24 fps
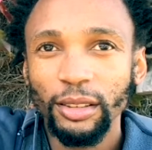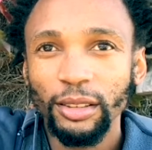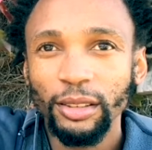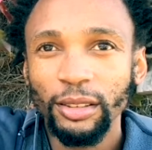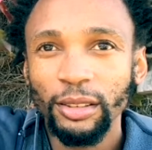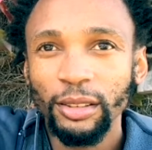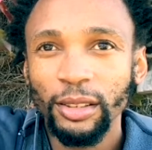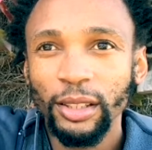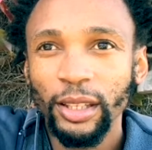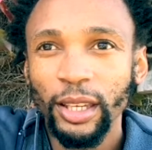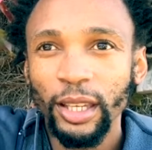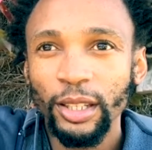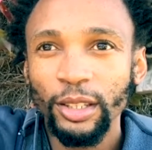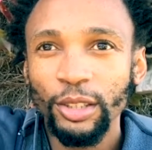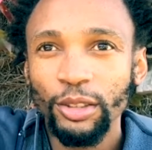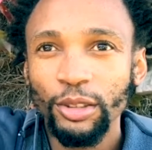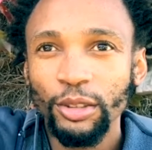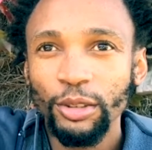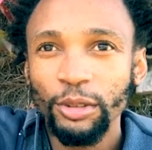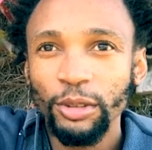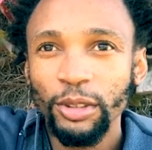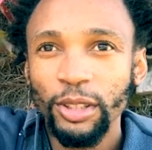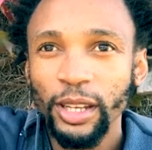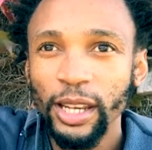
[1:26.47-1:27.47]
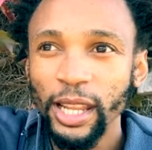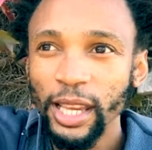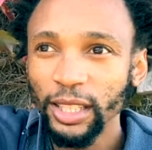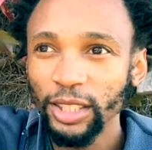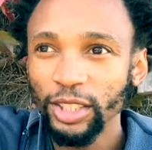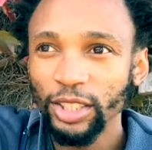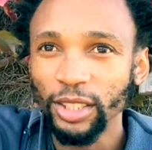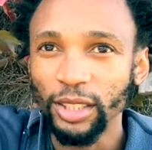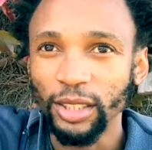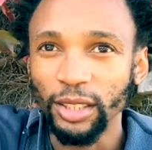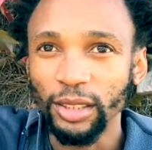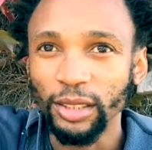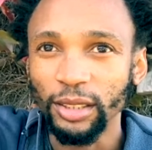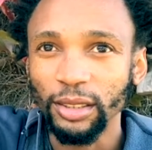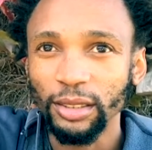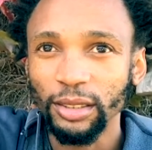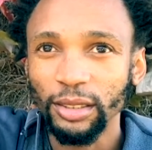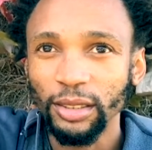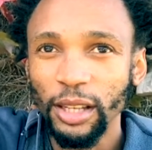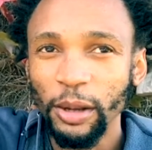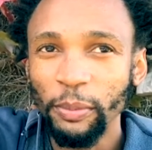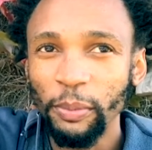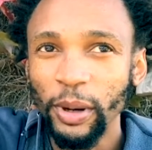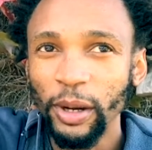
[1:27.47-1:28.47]
you get to the lecture
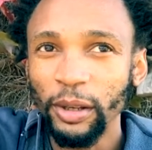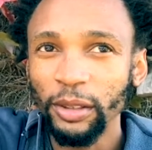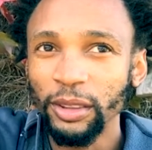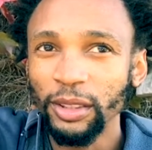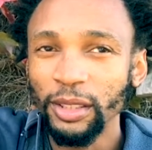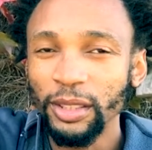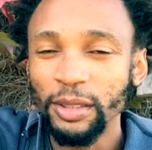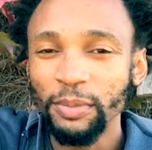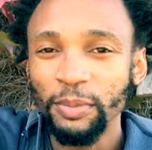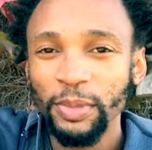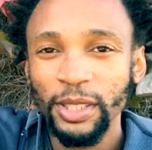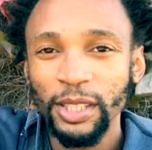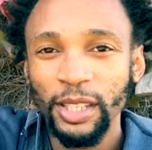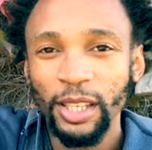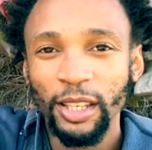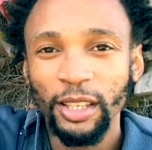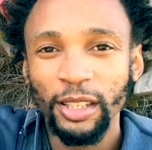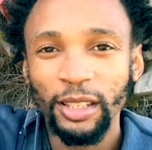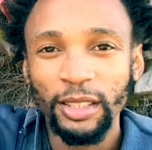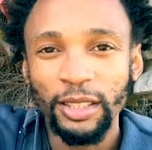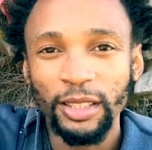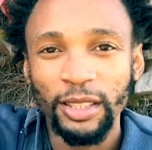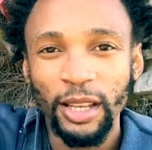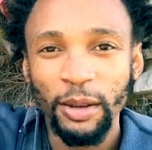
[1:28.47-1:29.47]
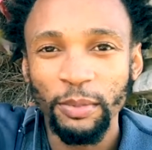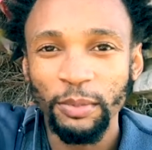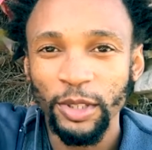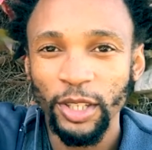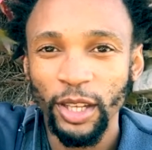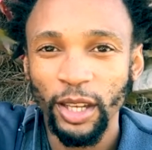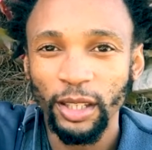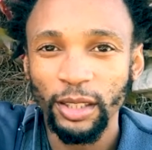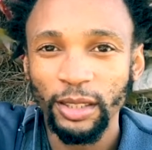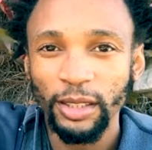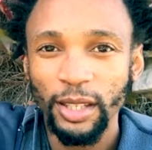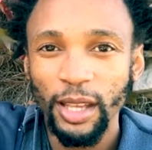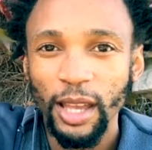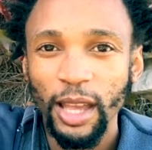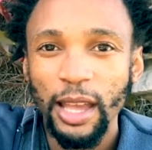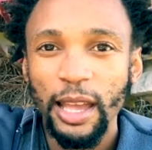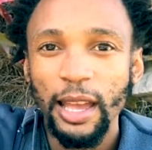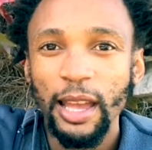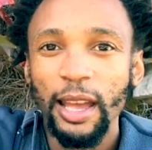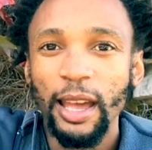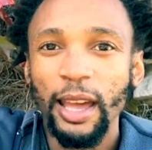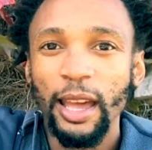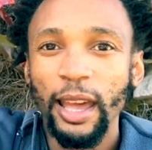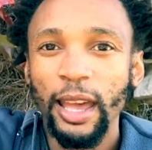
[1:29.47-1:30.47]
about this particular subject,
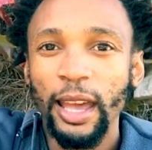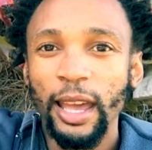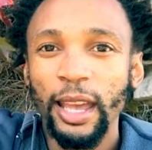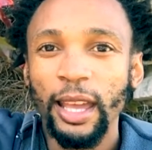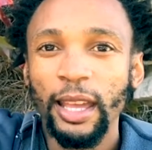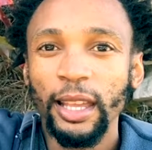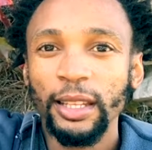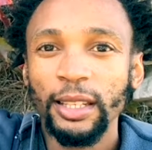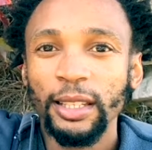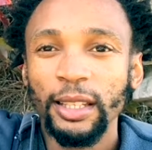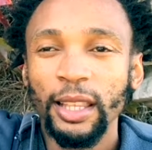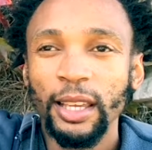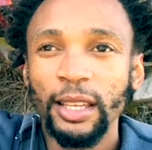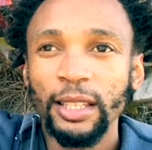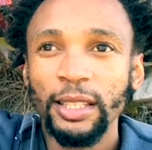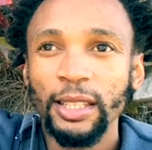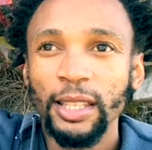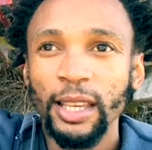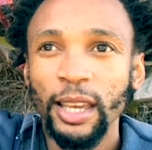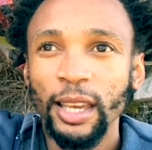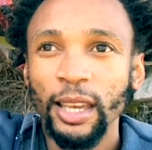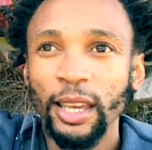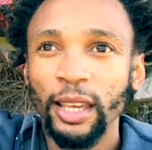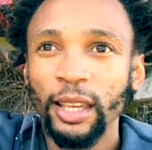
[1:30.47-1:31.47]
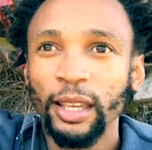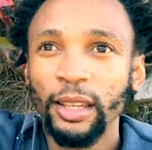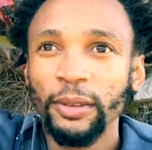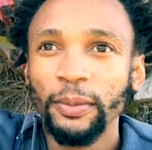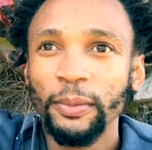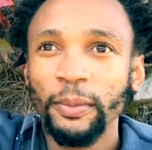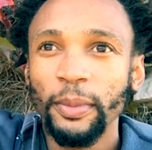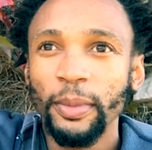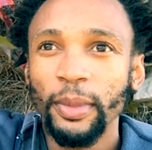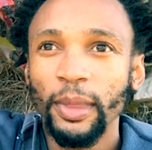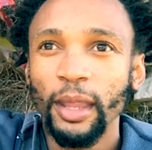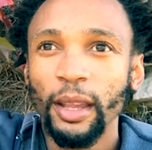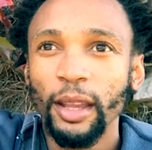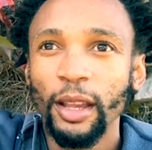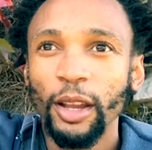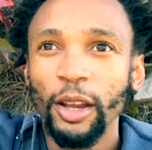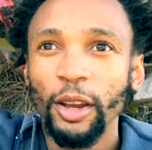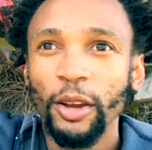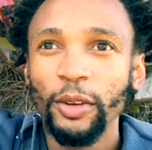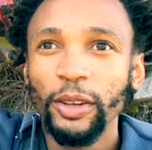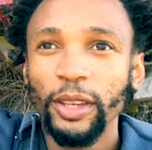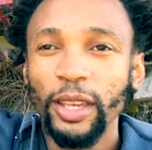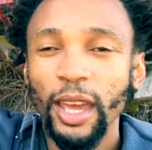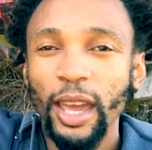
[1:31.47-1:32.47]
and they say,
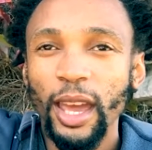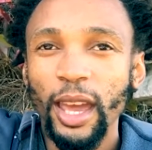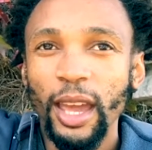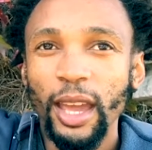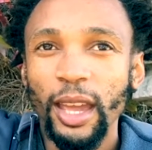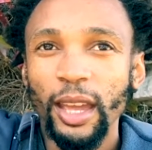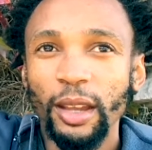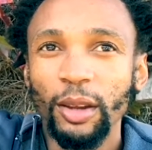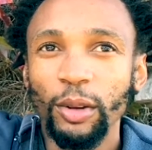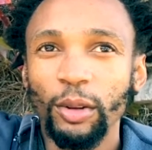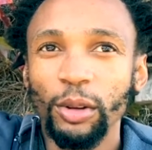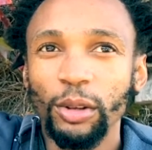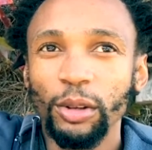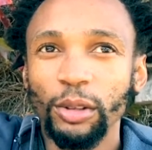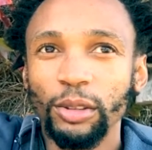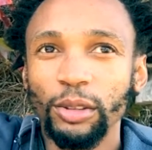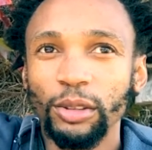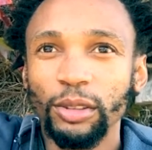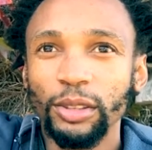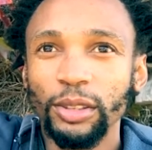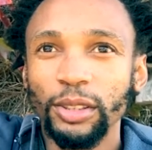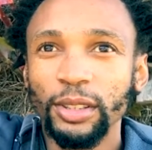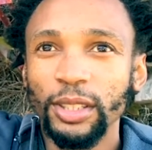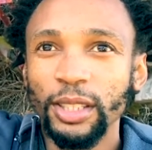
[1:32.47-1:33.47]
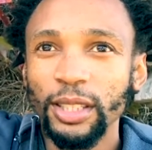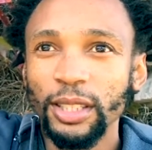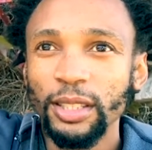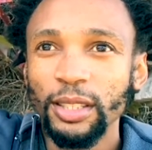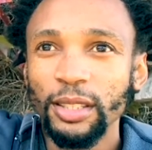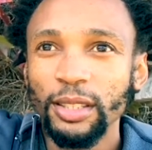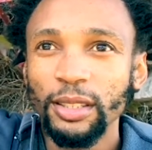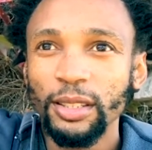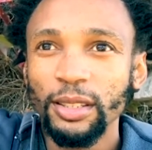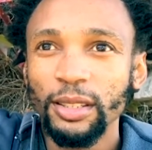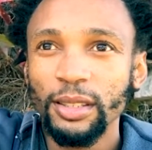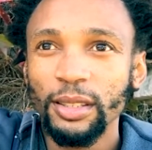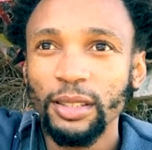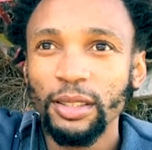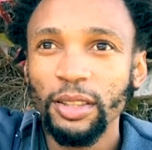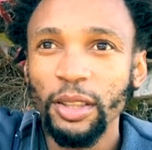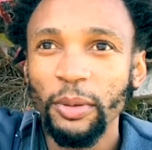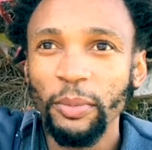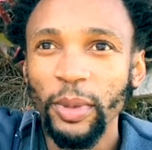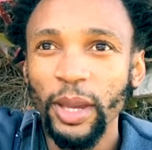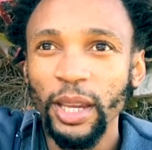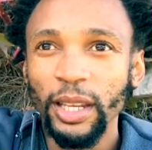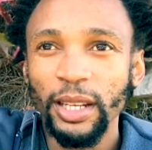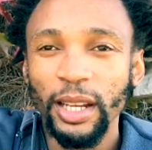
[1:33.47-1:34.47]
okay, this is the
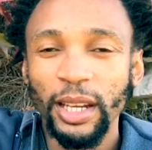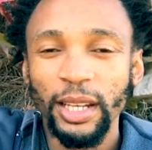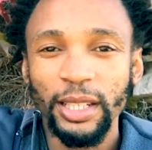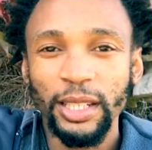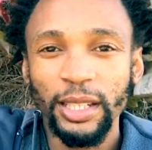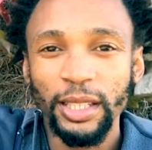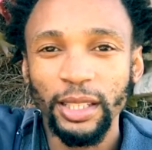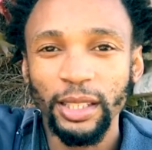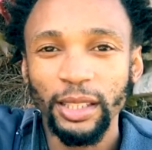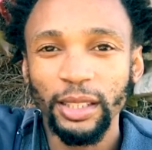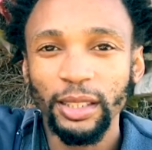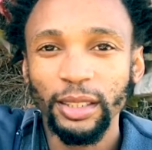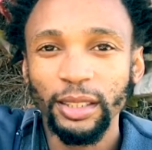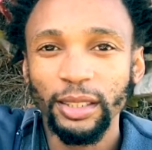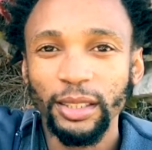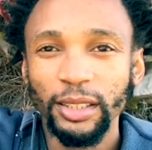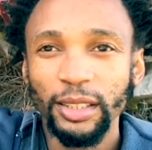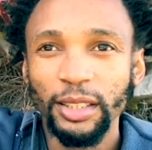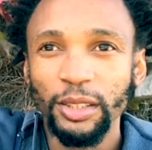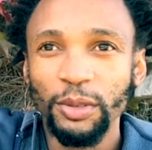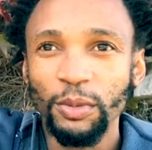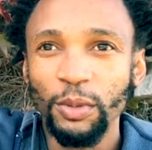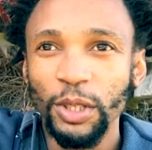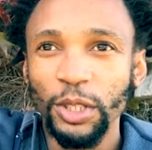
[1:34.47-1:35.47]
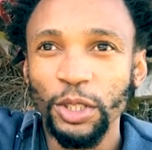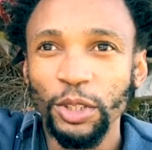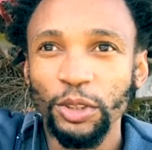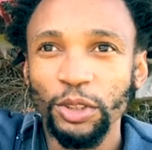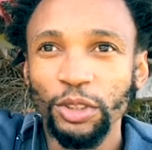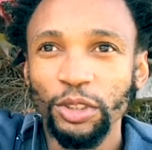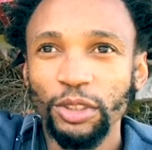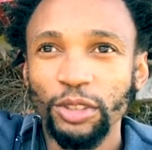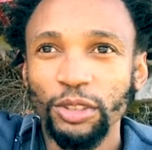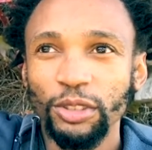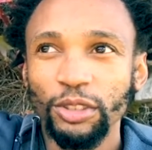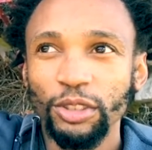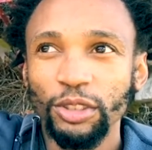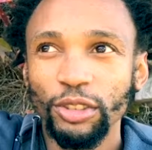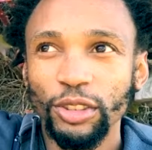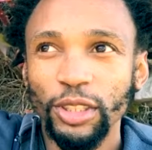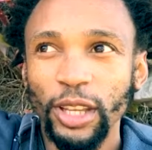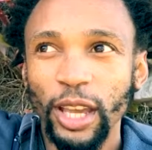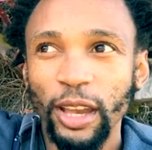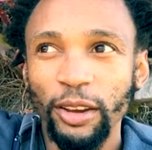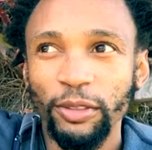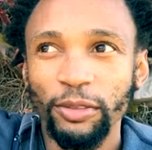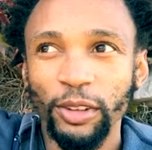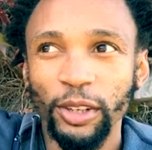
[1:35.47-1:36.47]
main idea, this is what you should
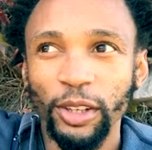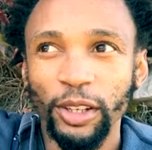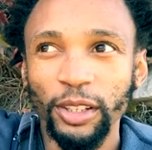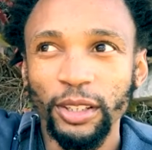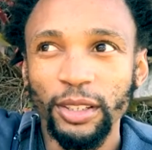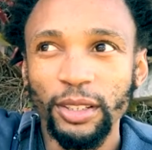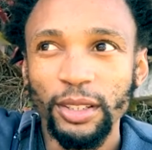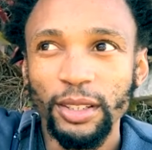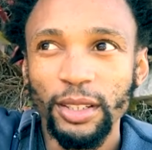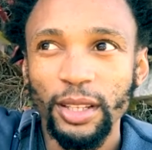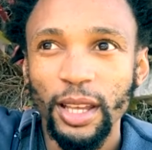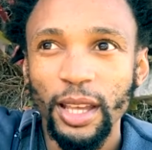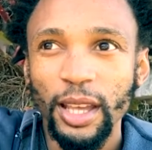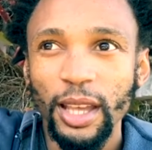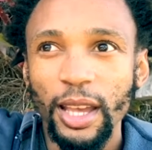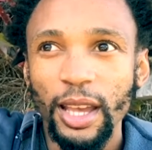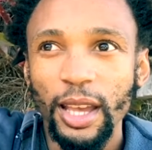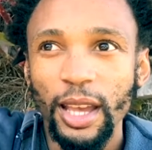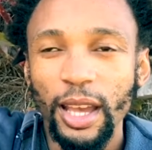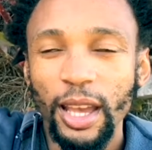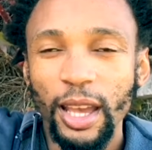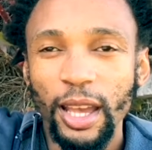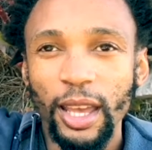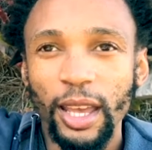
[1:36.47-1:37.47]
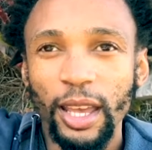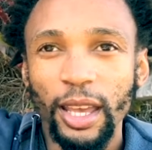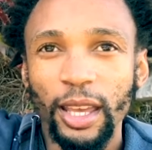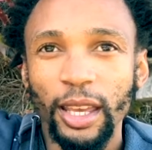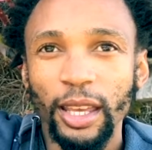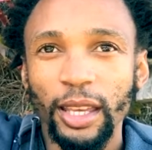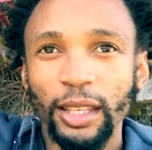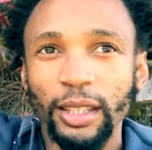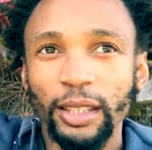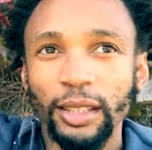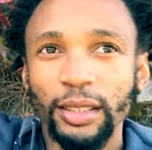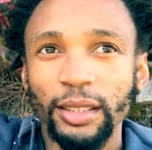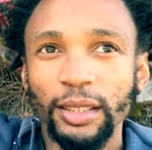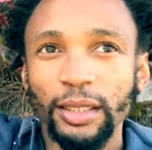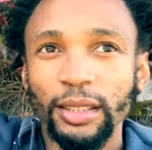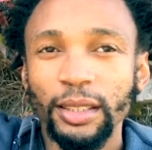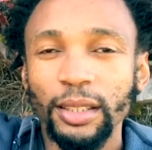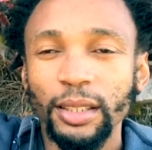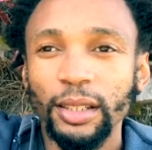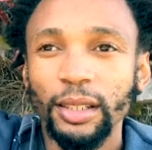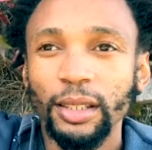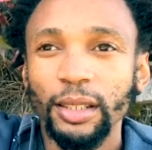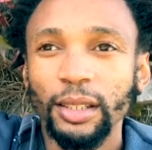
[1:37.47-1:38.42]
have learned, and